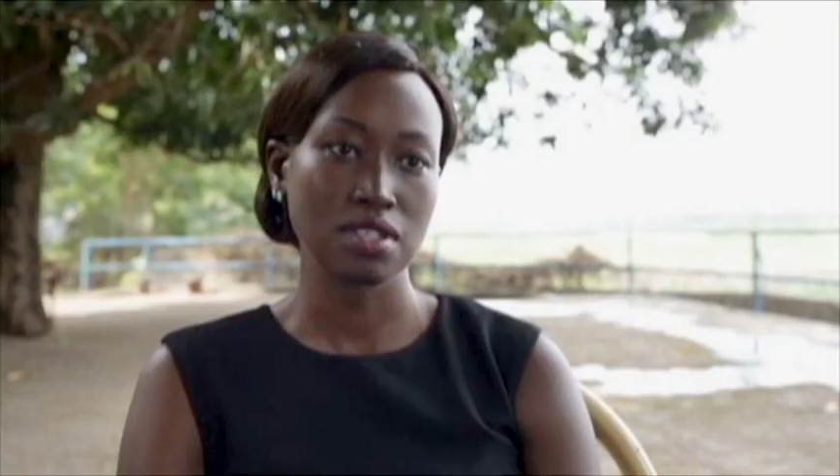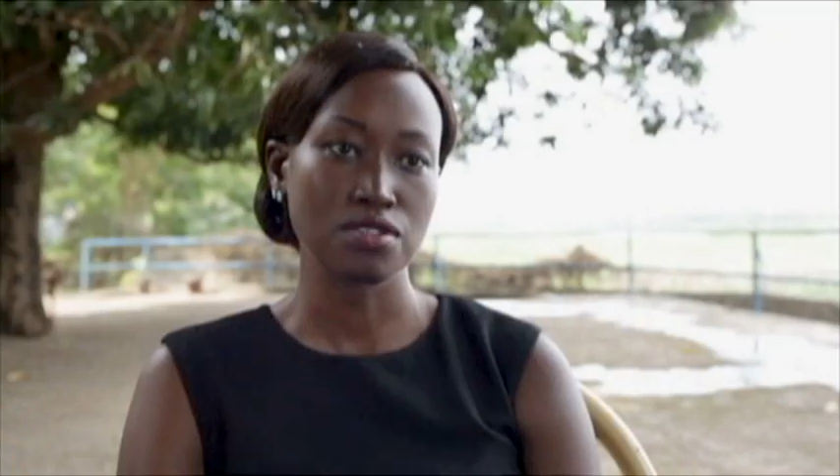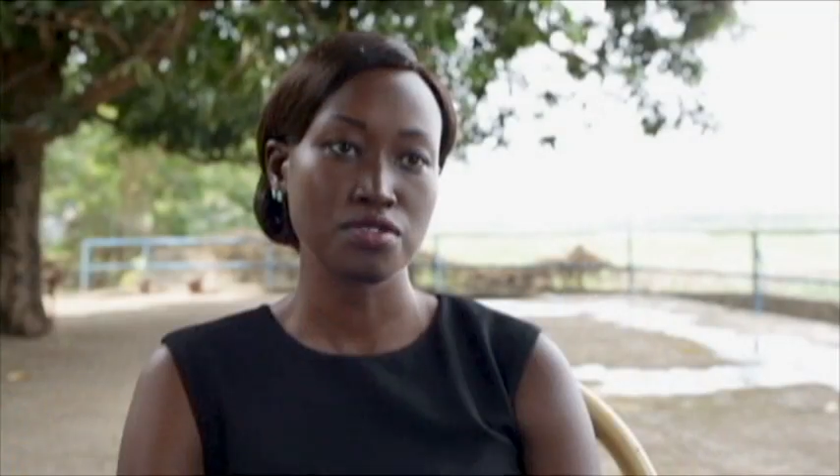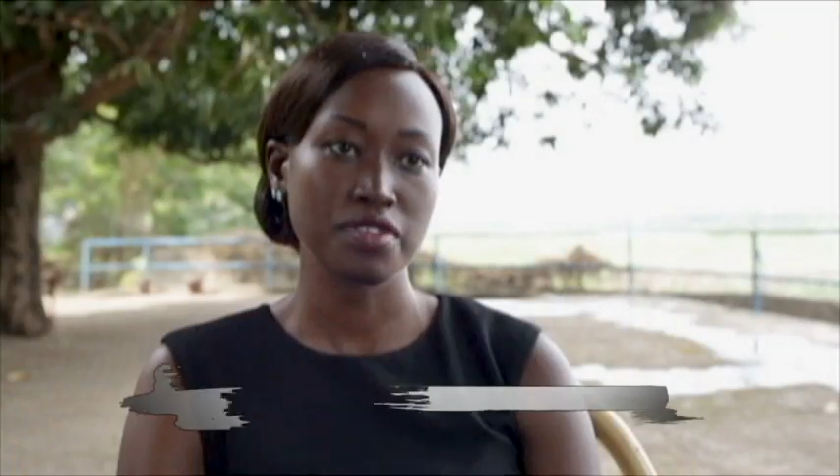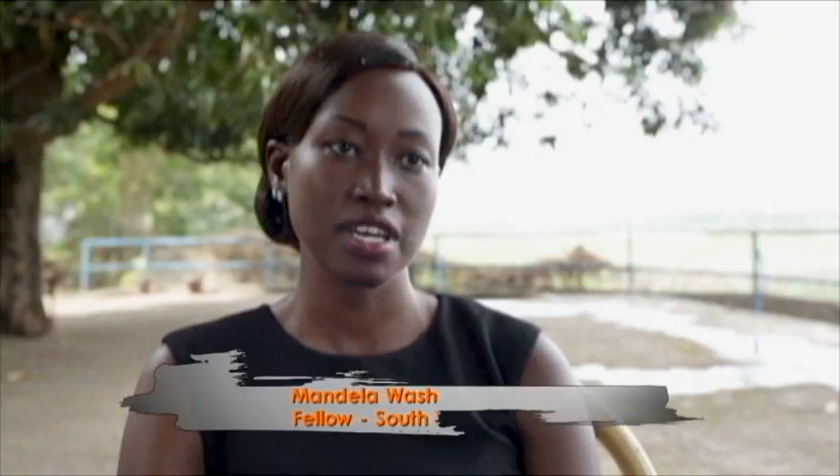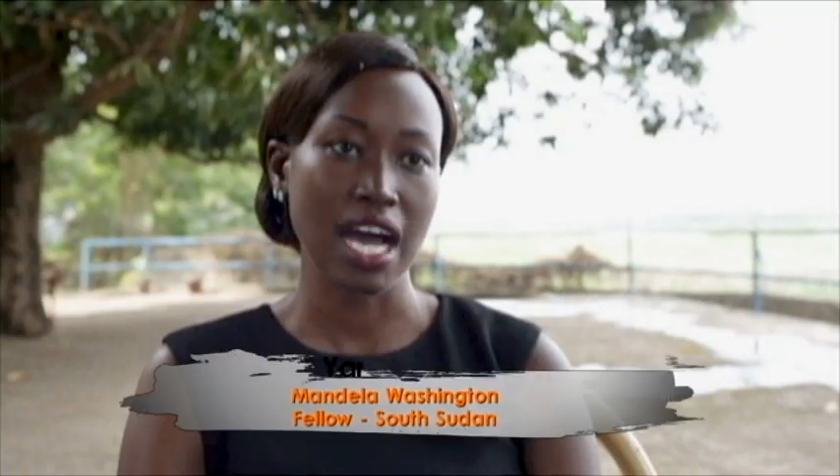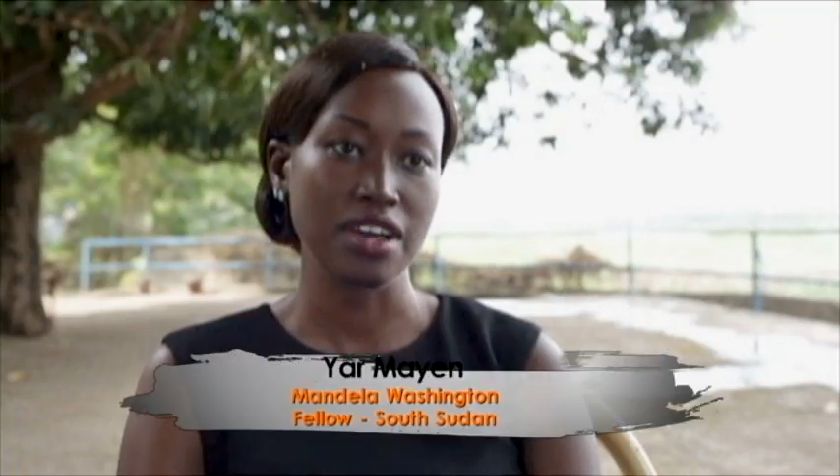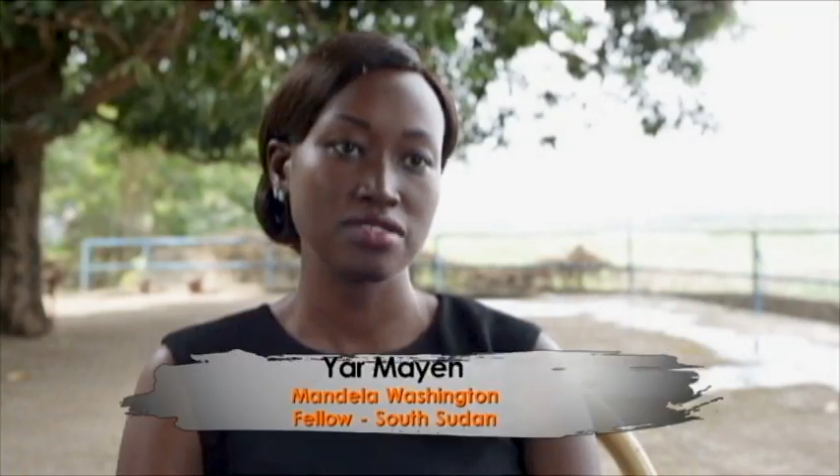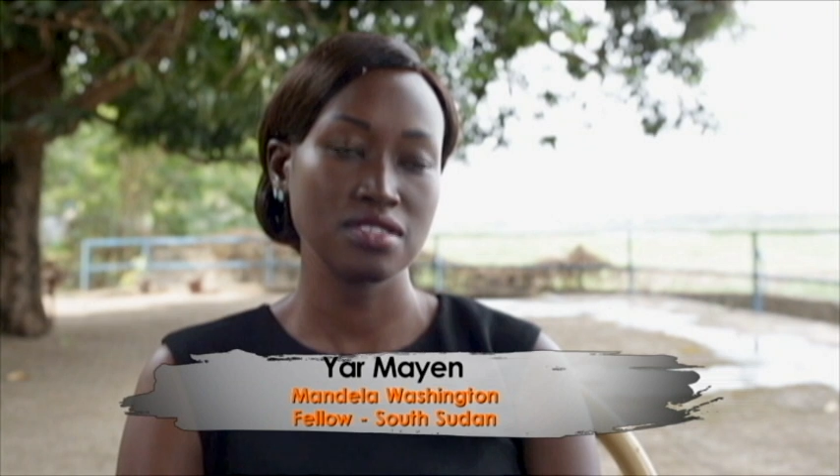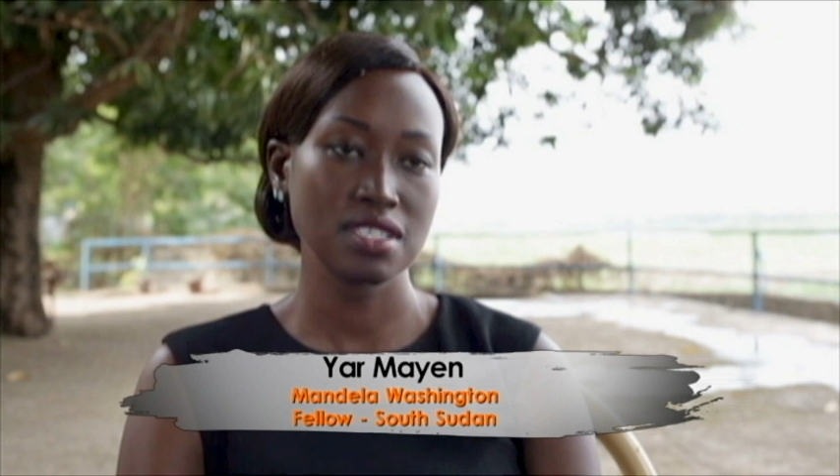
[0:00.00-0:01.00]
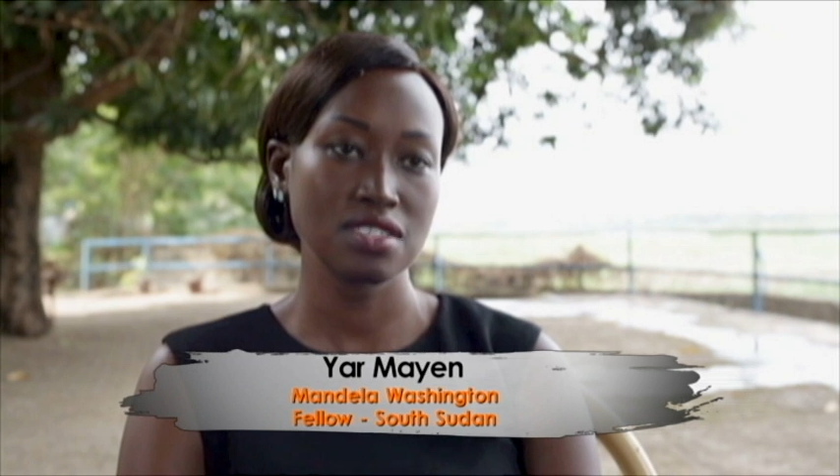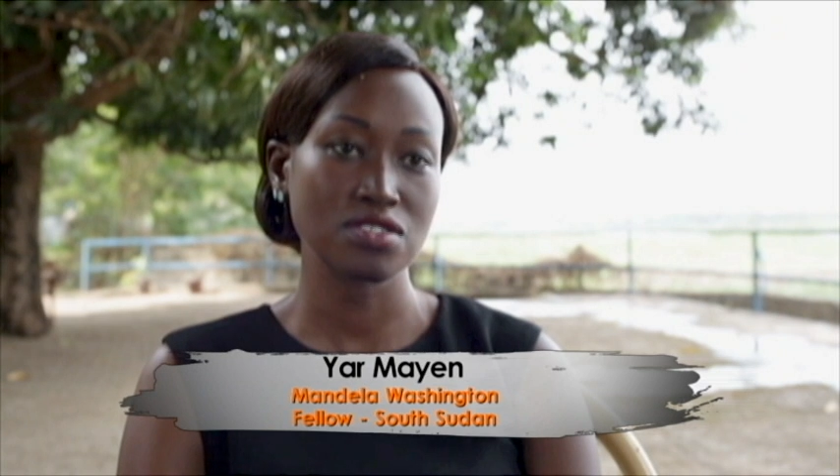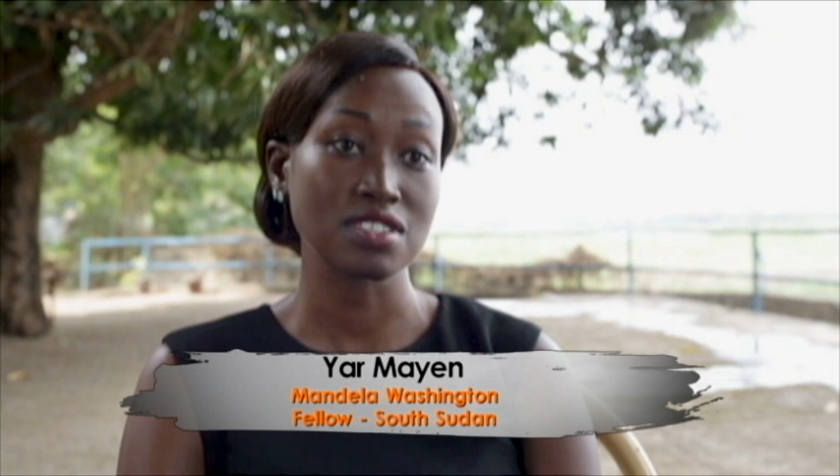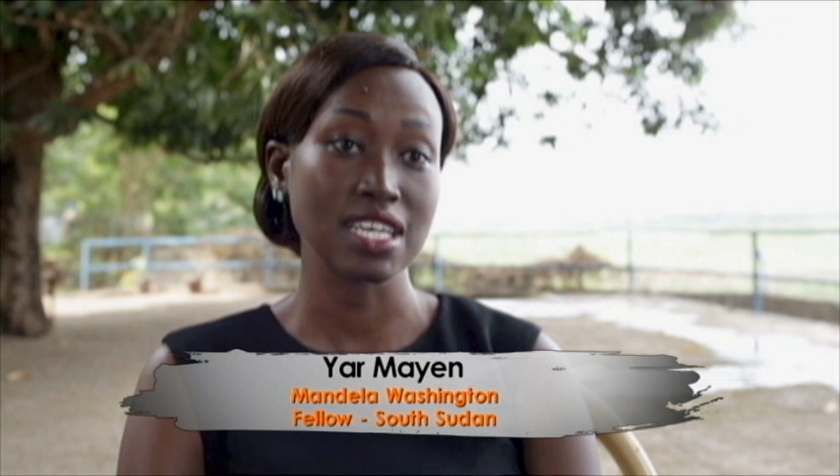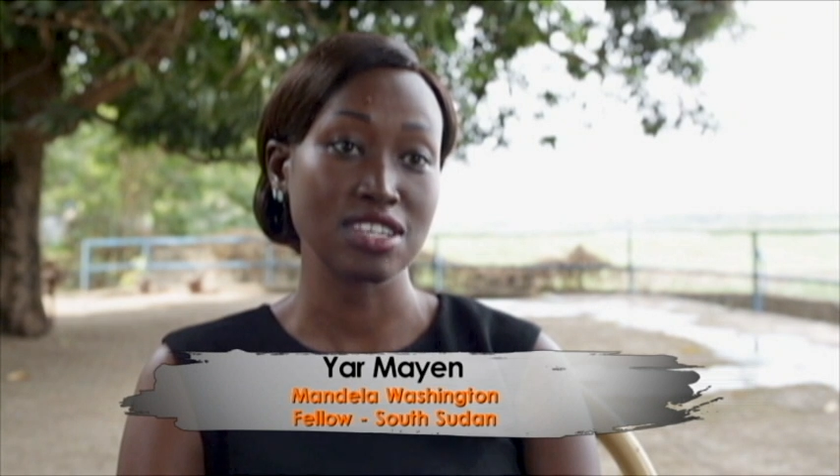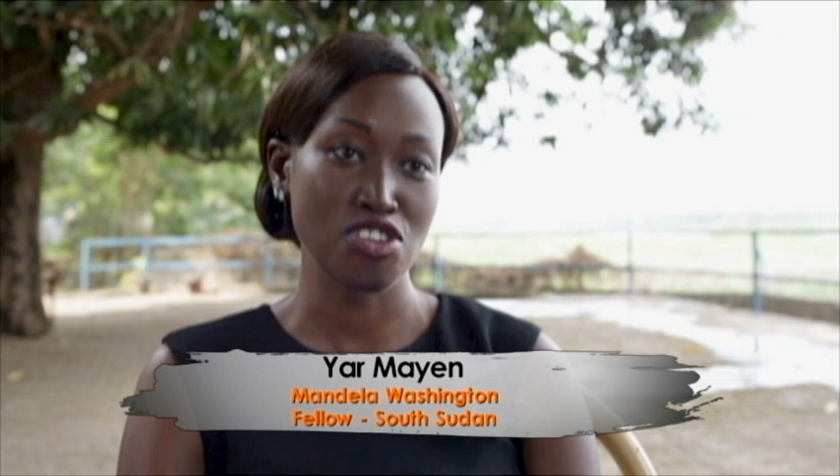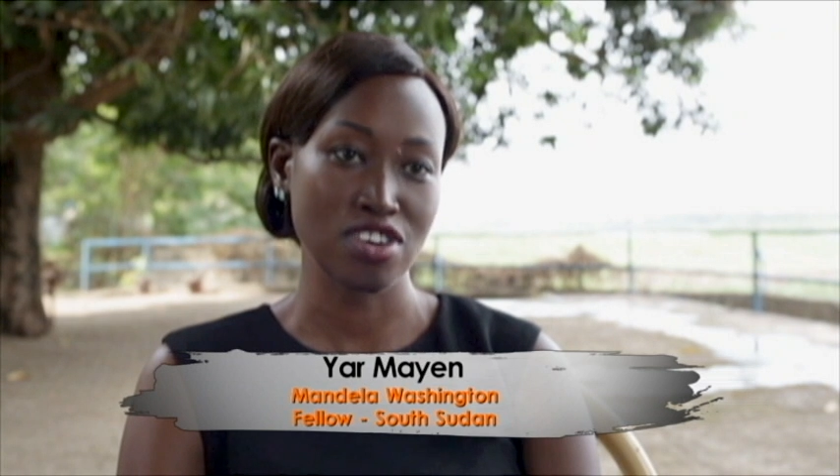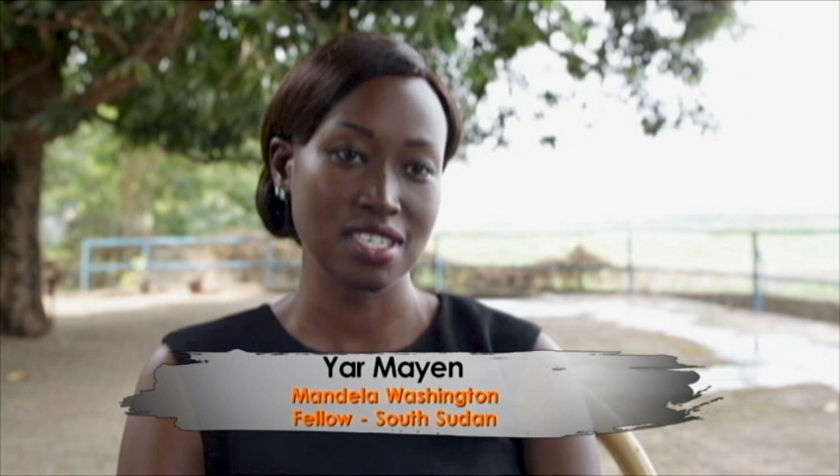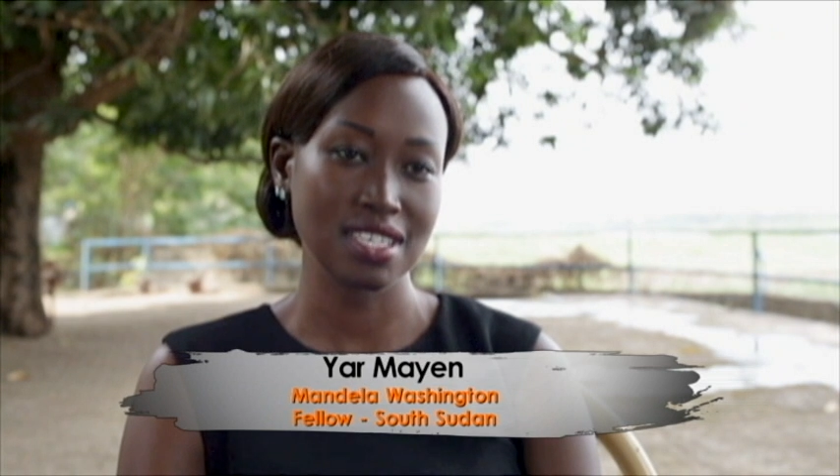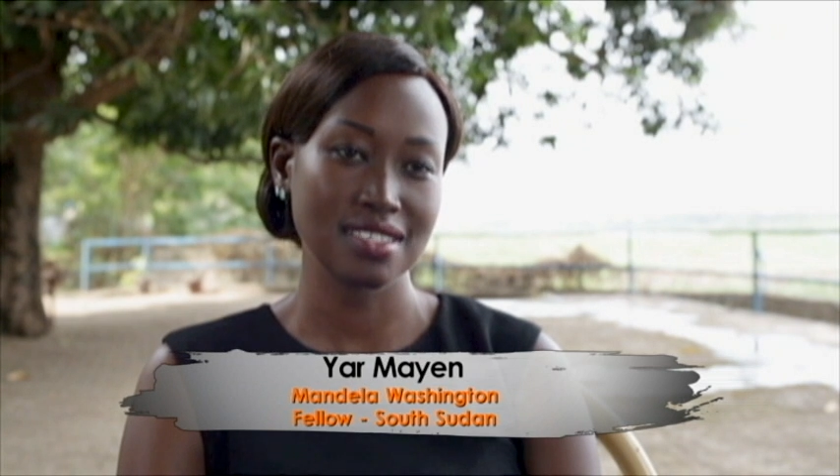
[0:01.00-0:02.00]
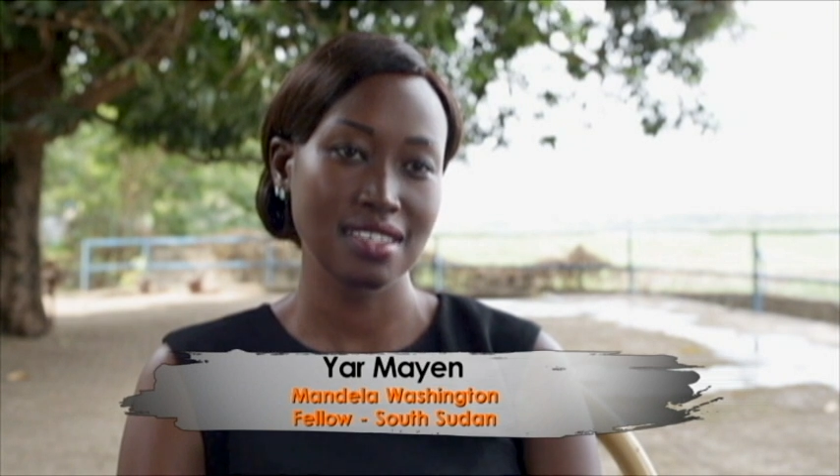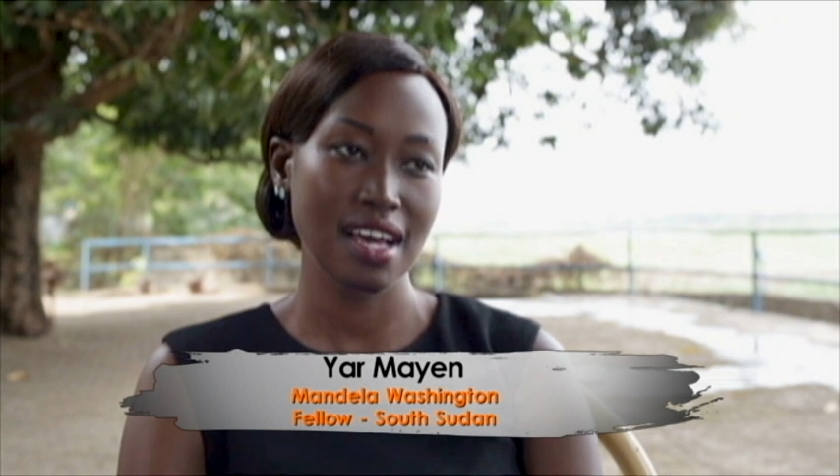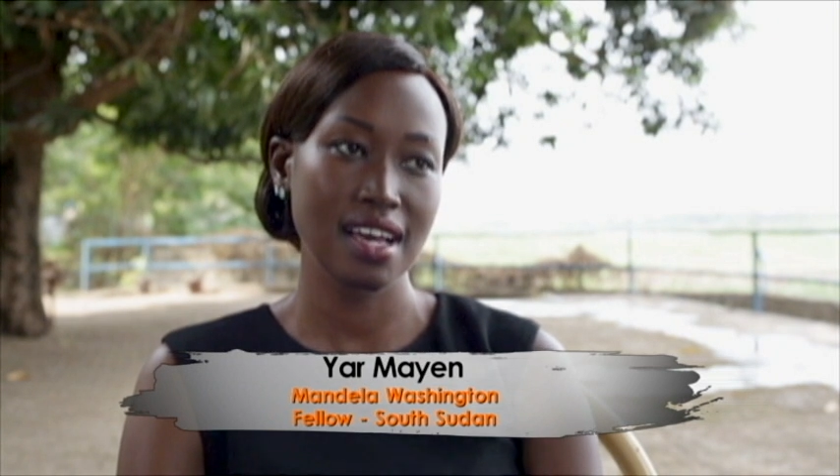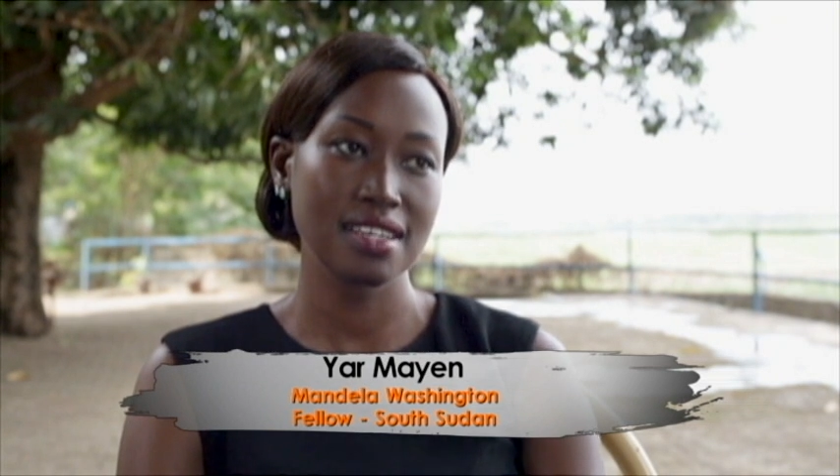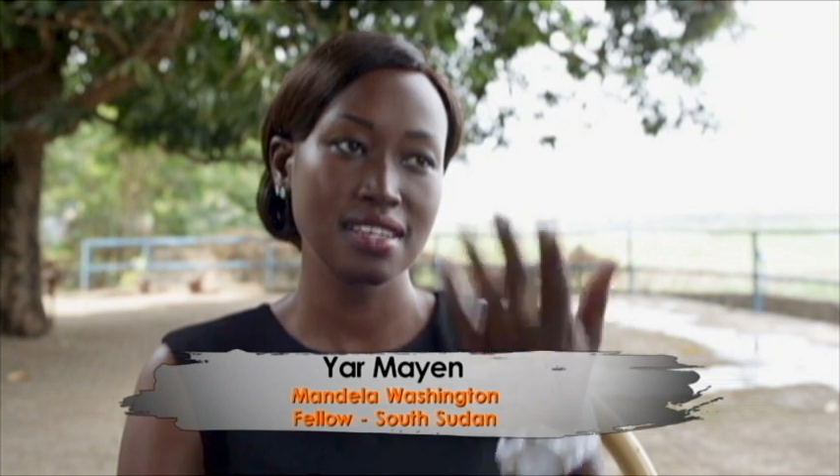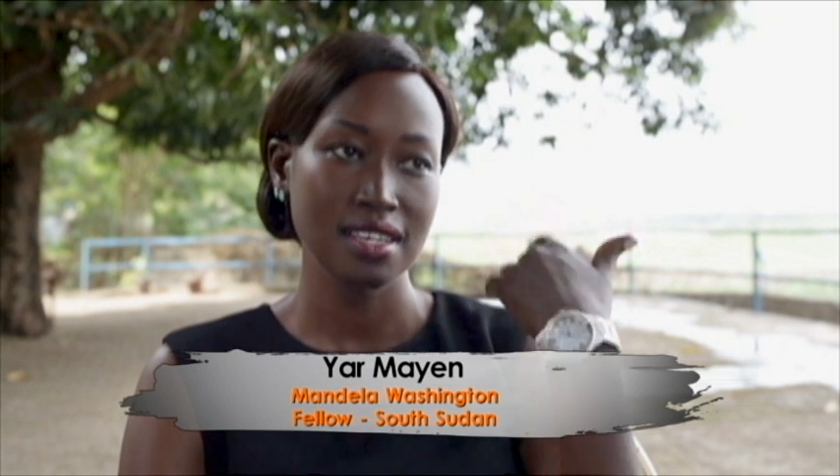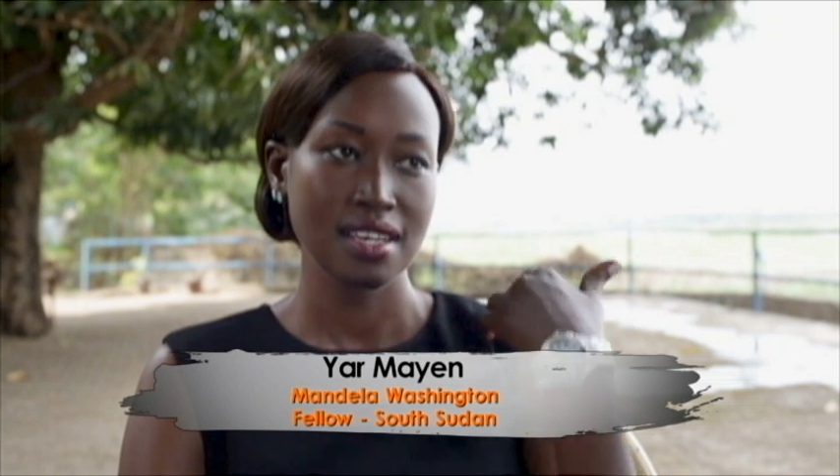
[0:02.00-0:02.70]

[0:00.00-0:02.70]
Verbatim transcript: with a roofing iron sheet, so it's get hot inside.